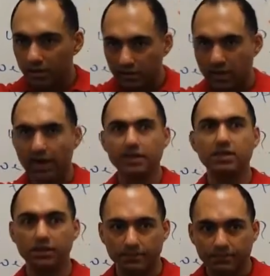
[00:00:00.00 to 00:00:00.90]
the
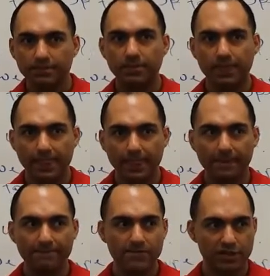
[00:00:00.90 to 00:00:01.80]
idea,
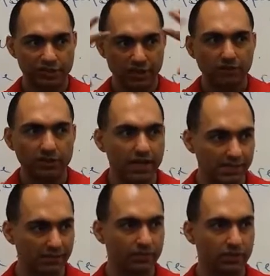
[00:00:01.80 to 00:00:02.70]
the general
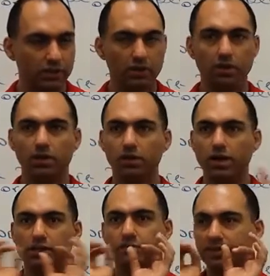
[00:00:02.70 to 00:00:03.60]
concept,
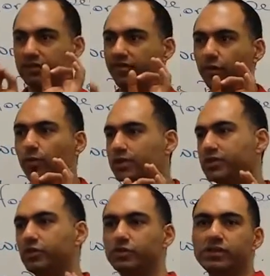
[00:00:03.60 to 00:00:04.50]
not specific
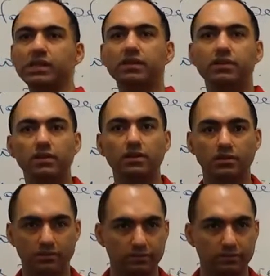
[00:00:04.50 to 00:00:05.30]
words that you see here.